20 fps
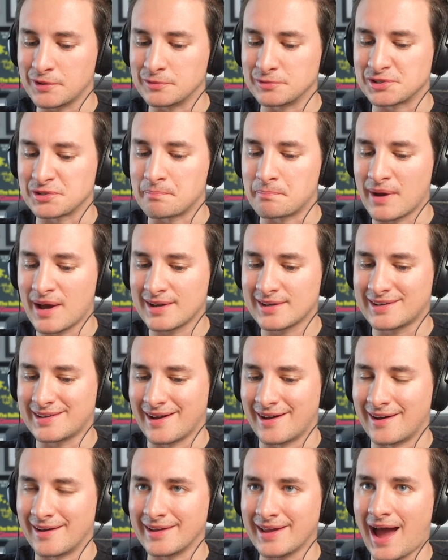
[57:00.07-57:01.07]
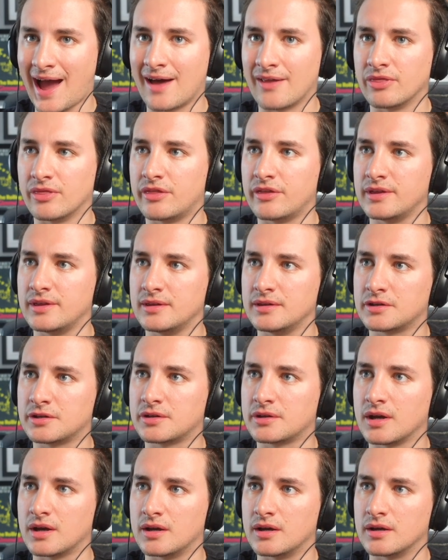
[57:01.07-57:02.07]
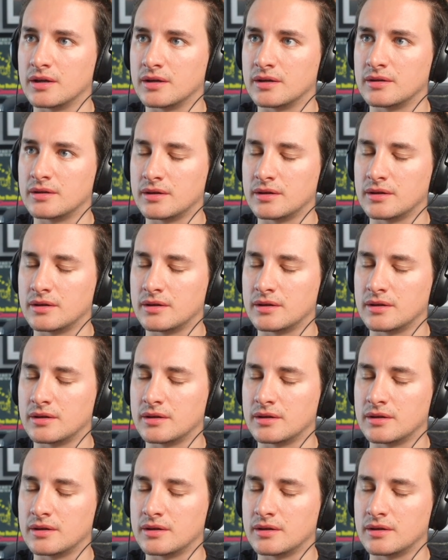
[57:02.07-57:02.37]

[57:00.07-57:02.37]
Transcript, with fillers: as a bad guy, and the uh,